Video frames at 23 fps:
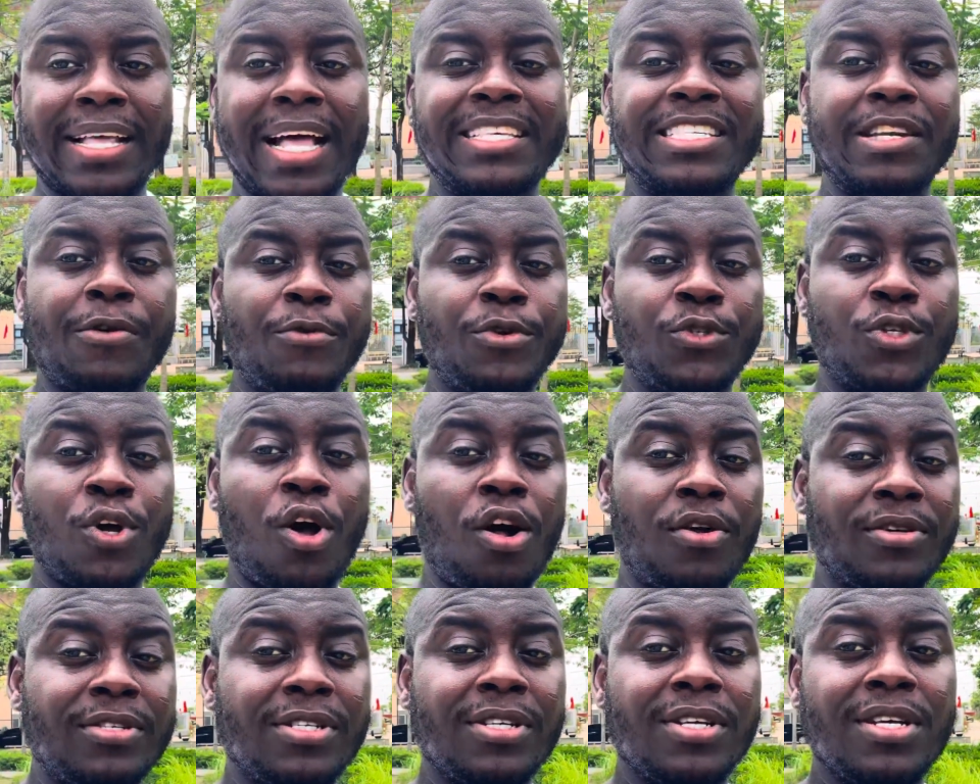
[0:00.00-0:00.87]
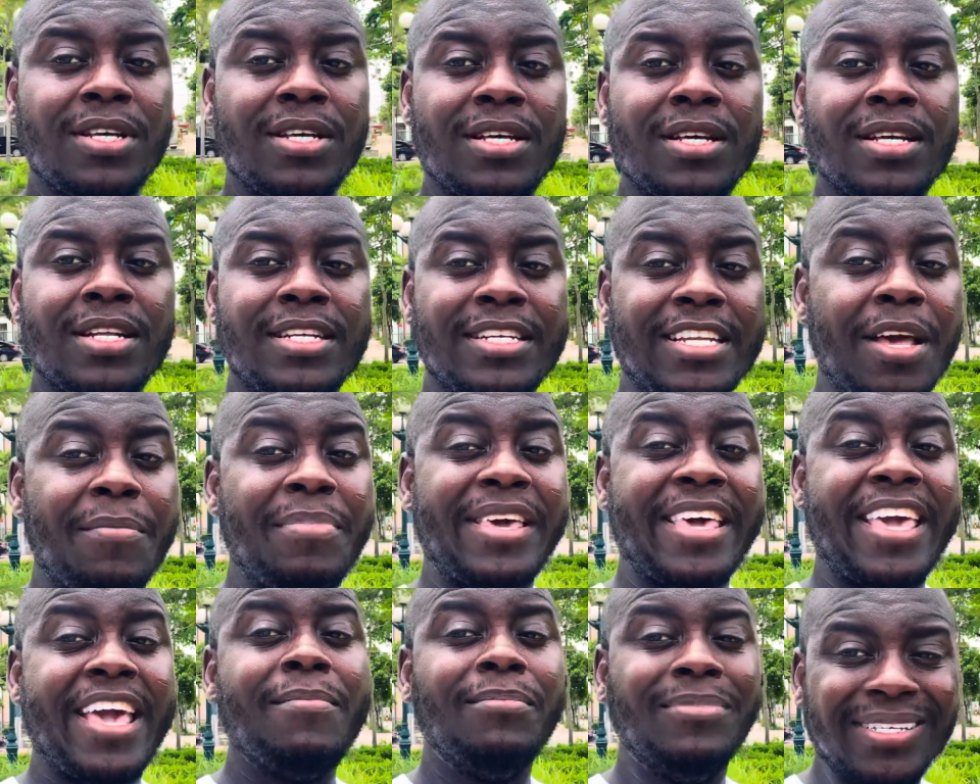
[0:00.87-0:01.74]
As a result, they
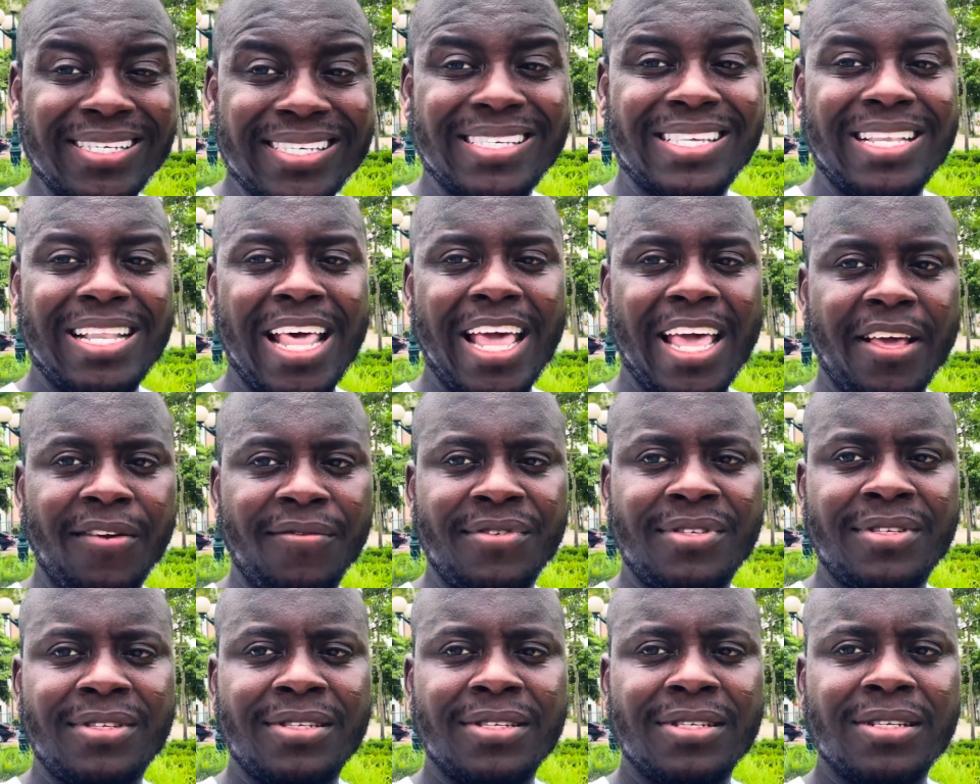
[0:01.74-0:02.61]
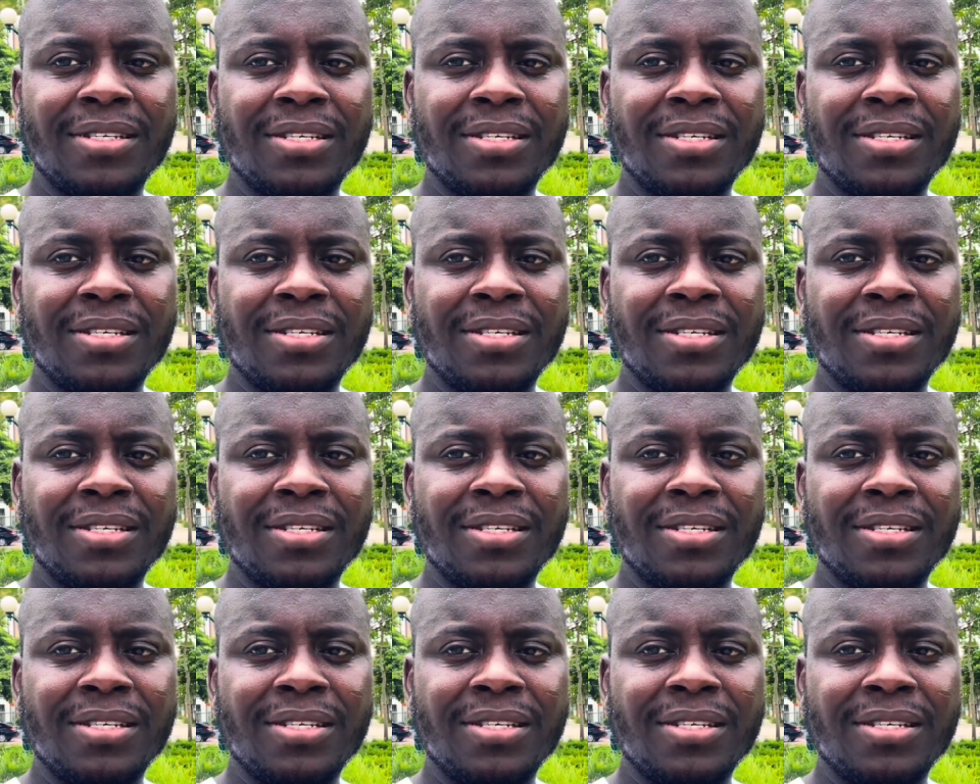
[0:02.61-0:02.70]
became slaves.